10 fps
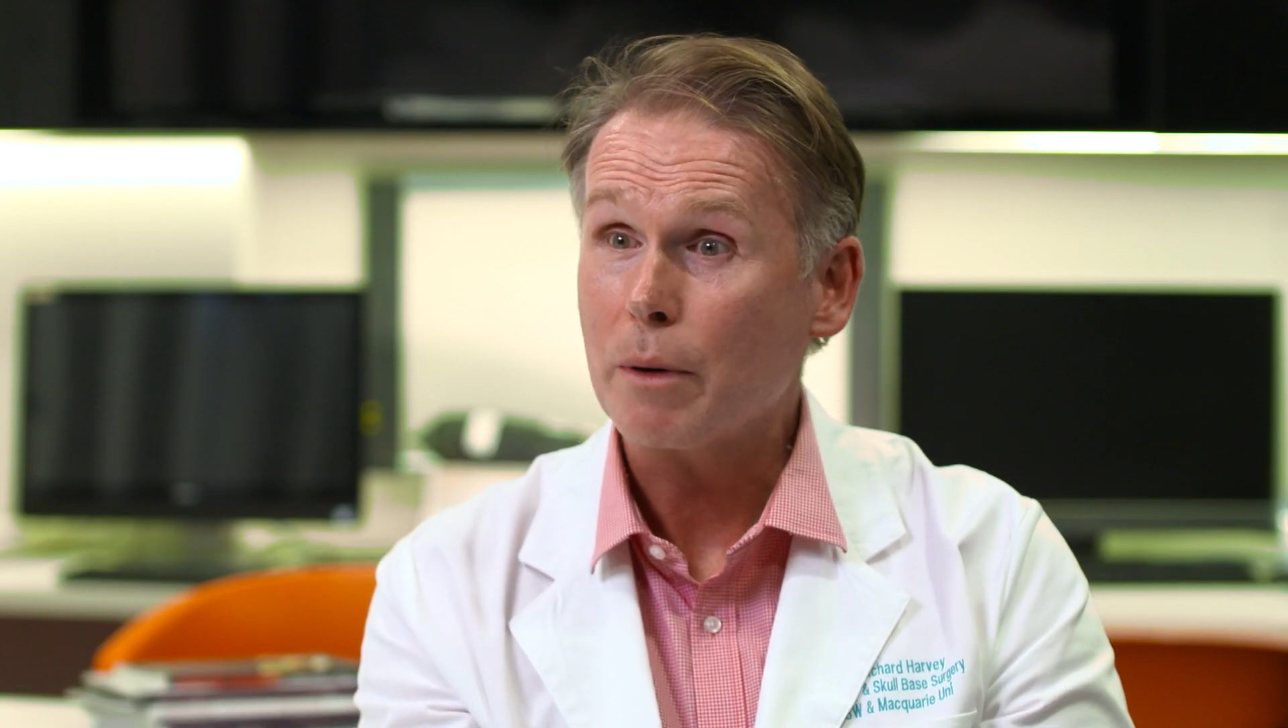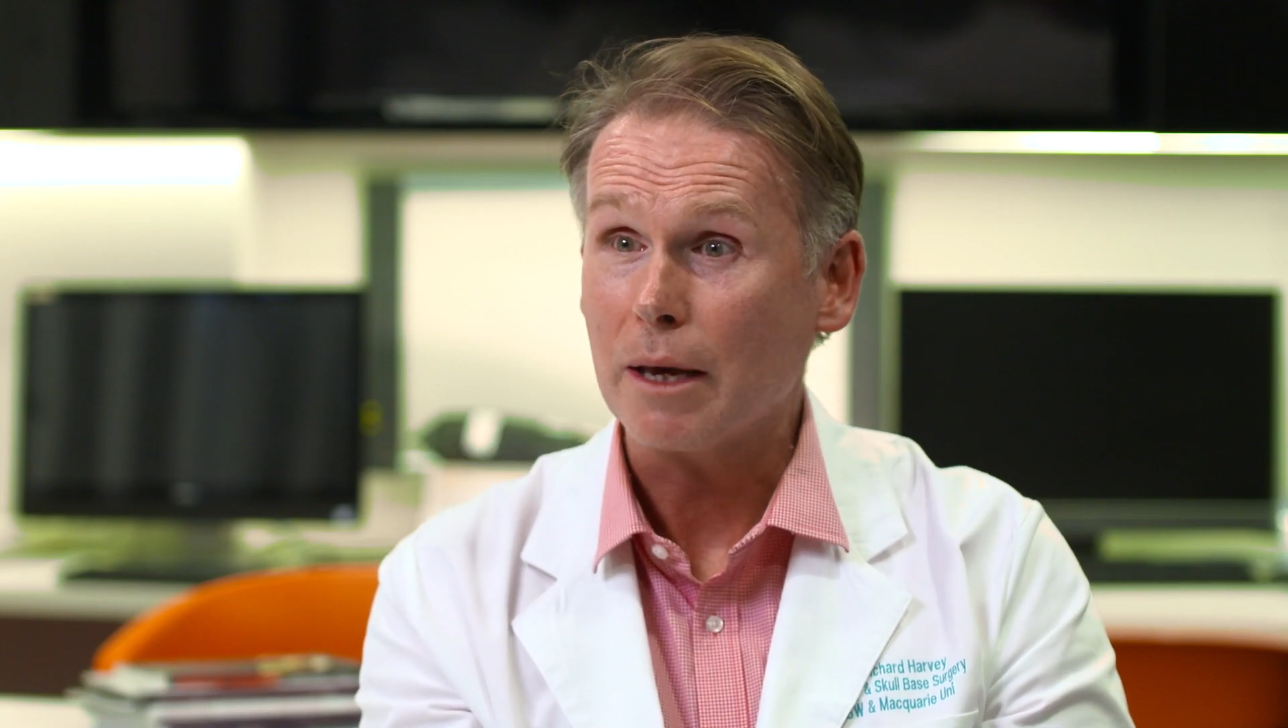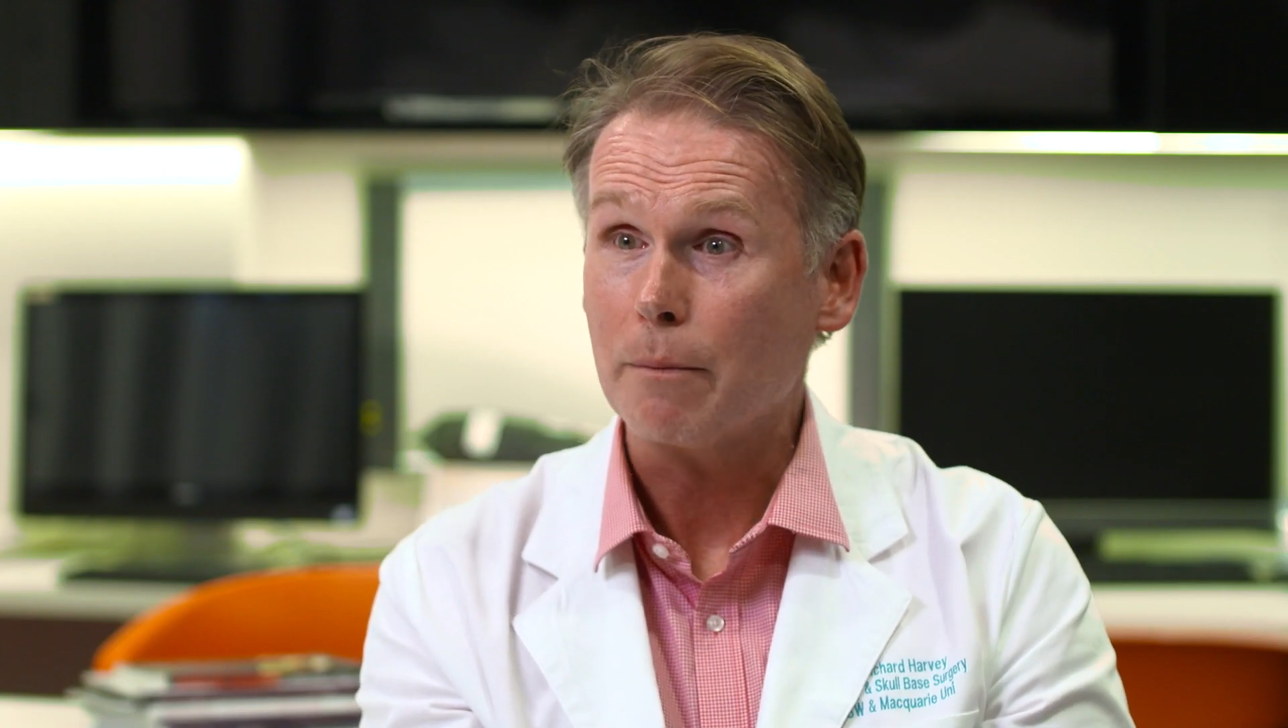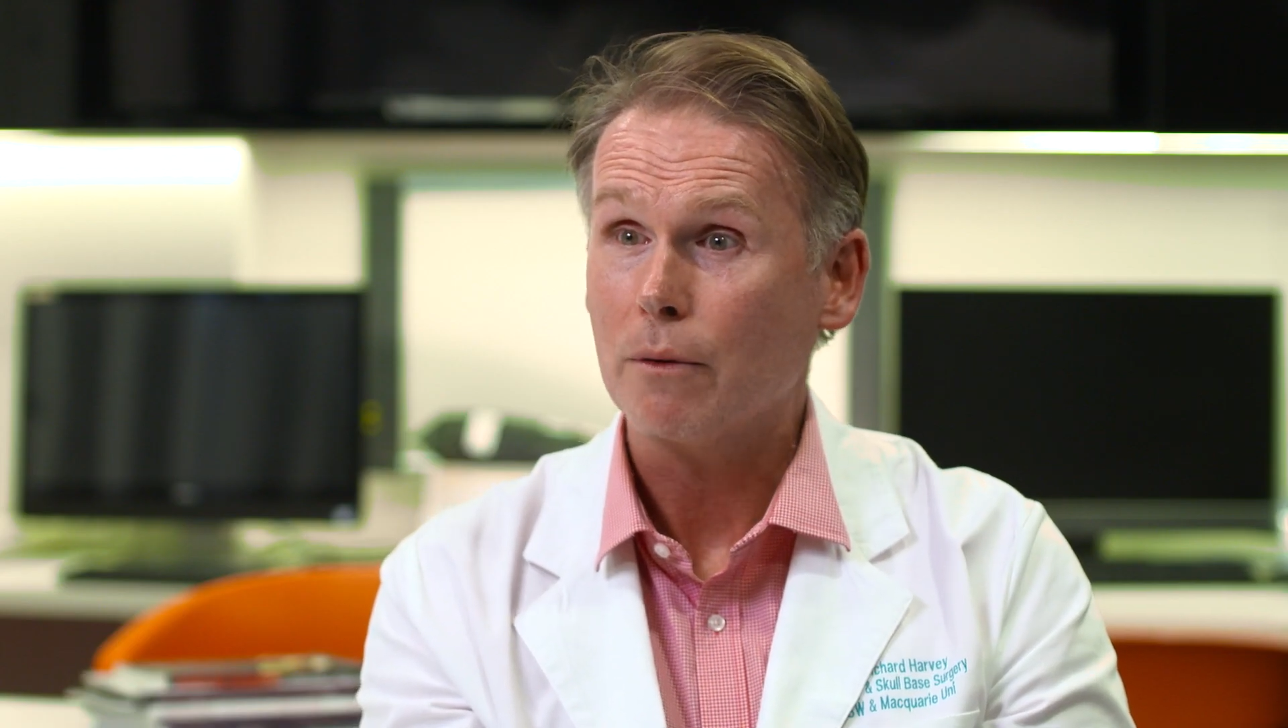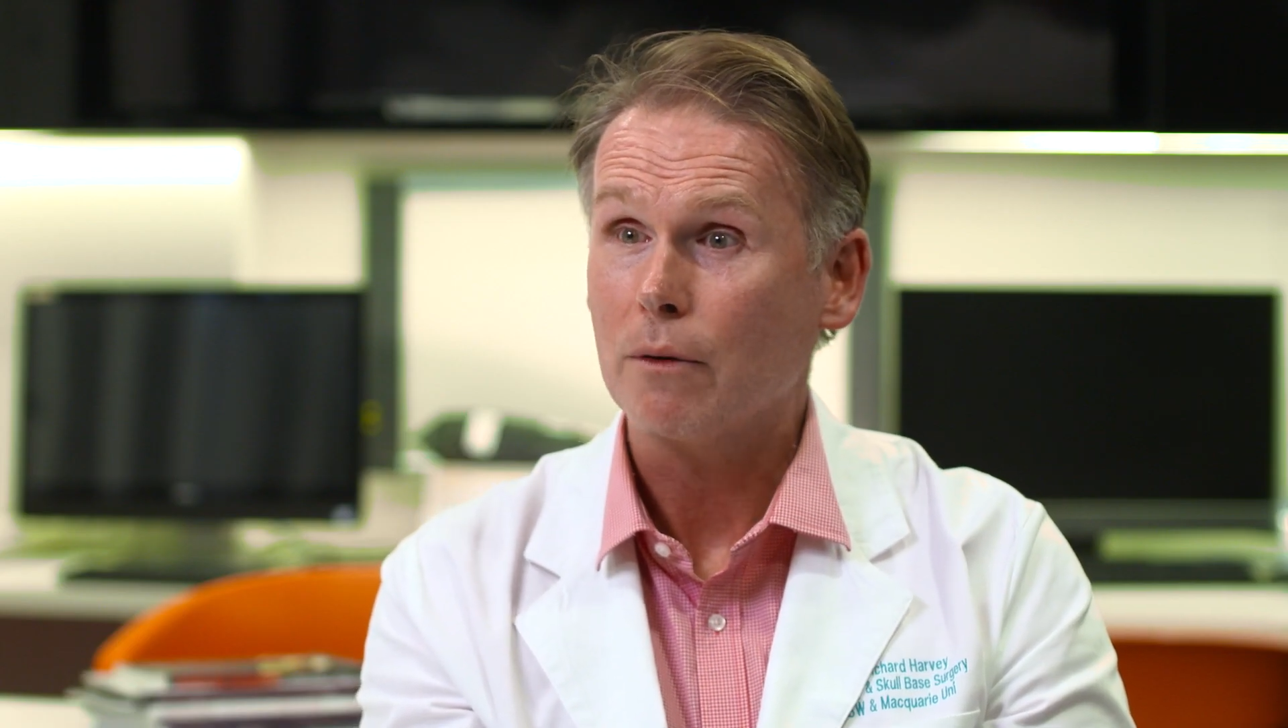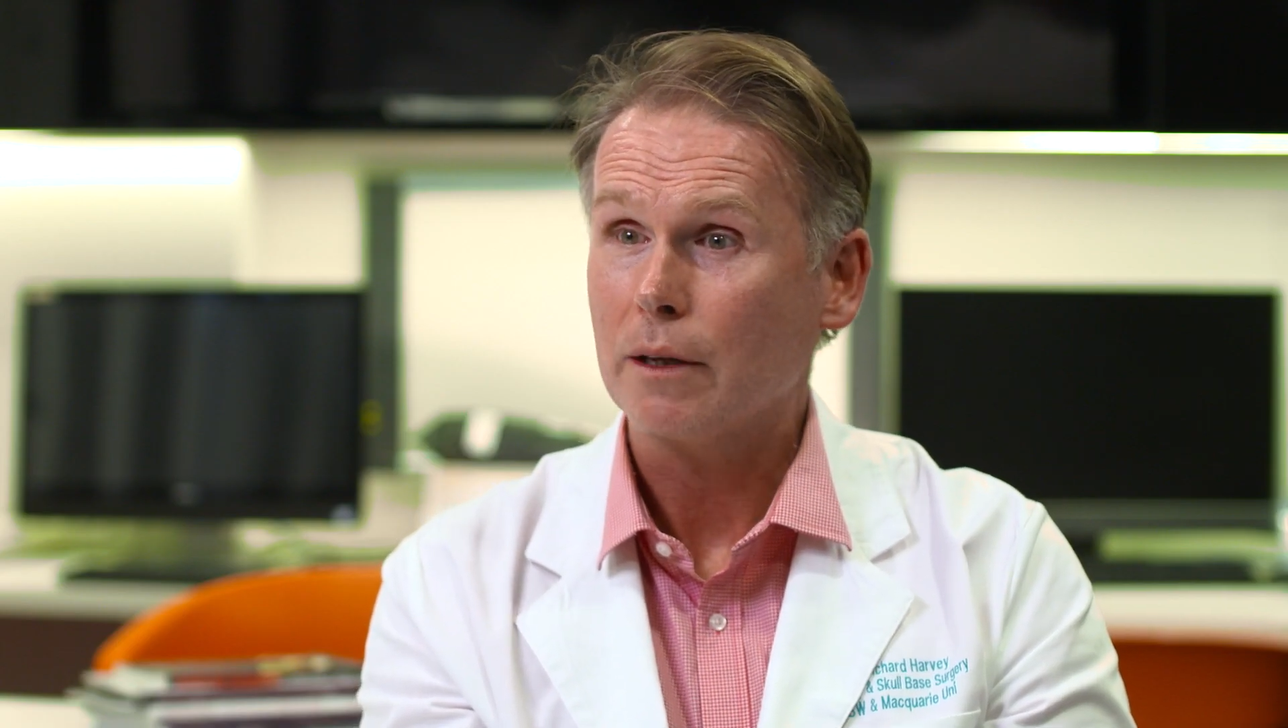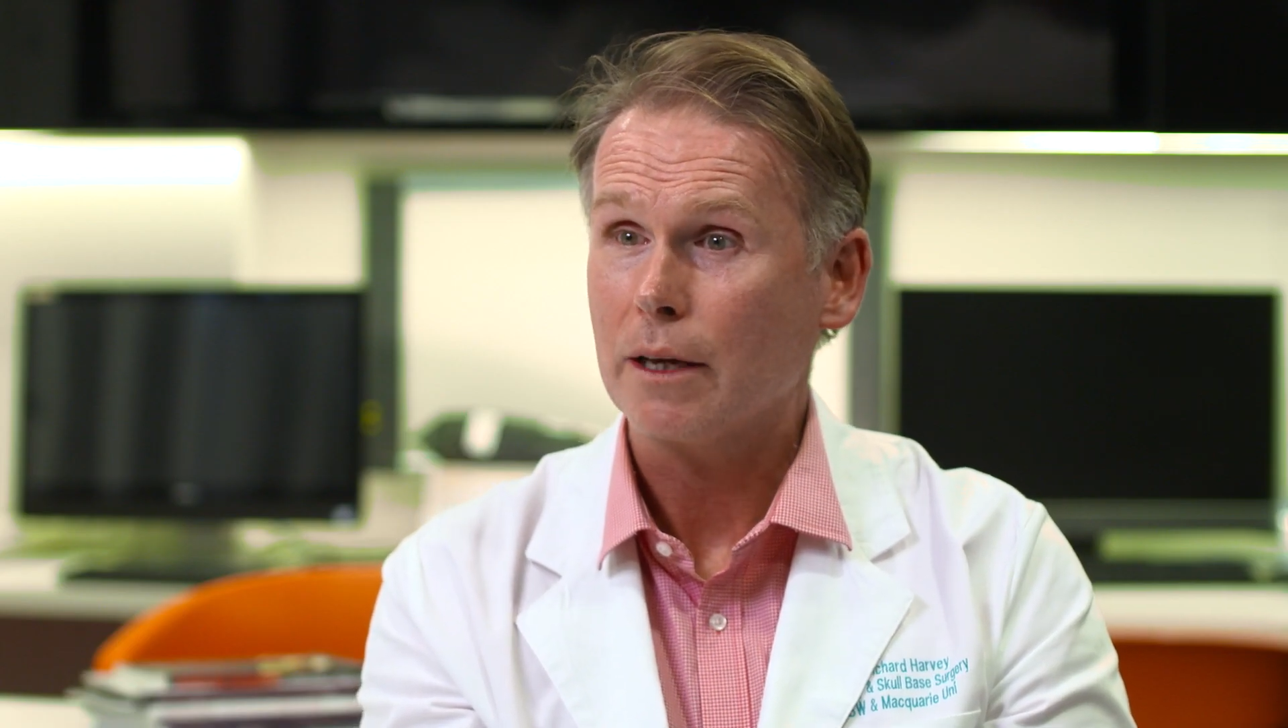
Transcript: people